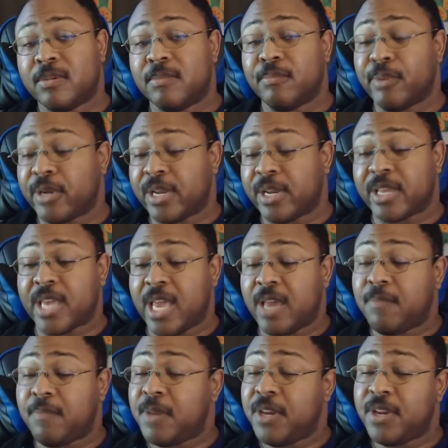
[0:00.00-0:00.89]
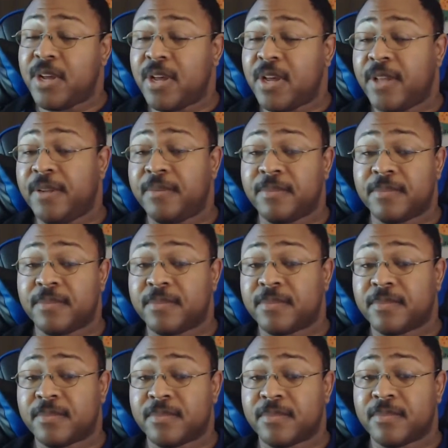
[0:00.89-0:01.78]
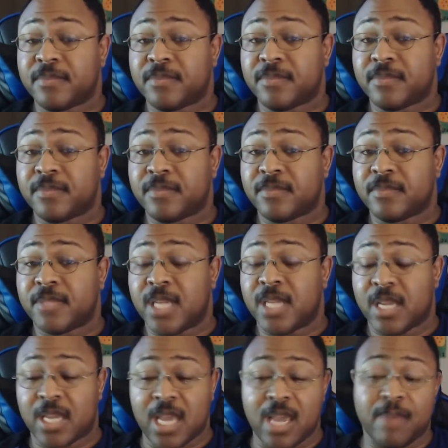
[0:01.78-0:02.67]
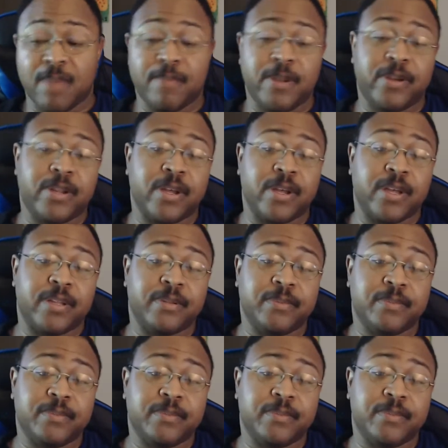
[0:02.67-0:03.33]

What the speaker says: but it can be done. It can be done.